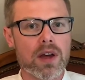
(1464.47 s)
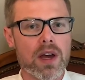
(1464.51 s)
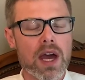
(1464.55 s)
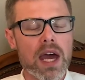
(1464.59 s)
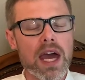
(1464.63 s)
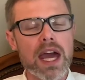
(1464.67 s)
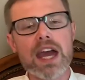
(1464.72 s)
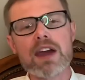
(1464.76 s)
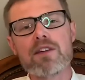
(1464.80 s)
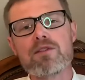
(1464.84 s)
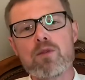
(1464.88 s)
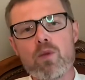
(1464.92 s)

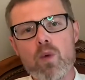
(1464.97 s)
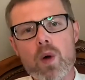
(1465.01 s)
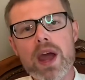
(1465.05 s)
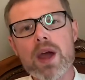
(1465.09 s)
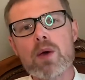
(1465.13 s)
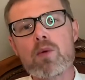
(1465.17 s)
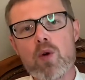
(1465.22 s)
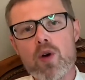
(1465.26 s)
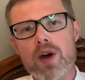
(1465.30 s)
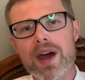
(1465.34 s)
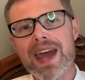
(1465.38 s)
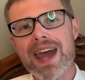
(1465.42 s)
If we
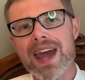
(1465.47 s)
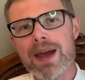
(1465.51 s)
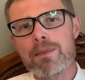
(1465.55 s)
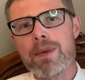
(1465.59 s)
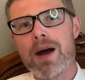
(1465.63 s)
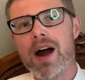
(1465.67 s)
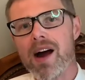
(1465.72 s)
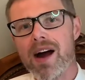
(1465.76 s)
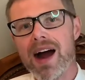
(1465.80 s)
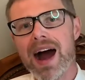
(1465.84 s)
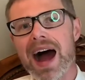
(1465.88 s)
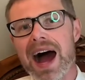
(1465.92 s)
will keep
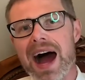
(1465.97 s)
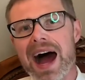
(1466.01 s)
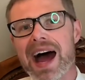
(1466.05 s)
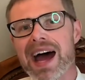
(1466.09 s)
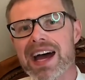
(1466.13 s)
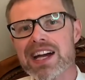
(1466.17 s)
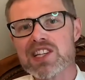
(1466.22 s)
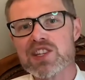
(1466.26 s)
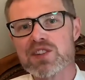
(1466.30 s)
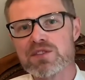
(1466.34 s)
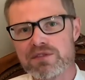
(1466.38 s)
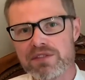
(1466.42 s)
our
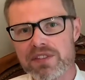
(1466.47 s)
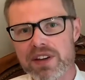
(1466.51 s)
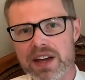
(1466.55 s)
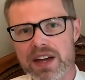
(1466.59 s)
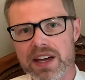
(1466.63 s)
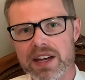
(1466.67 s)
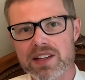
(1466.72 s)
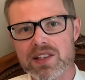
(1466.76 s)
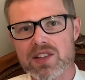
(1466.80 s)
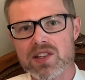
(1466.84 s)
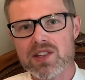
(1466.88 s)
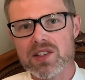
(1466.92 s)
eyes
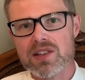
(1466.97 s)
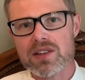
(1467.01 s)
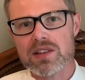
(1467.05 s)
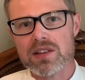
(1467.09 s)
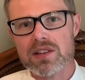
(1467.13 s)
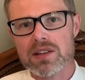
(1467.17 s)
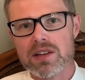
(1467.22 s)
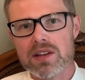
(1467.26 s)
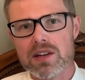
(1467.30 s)
fixed,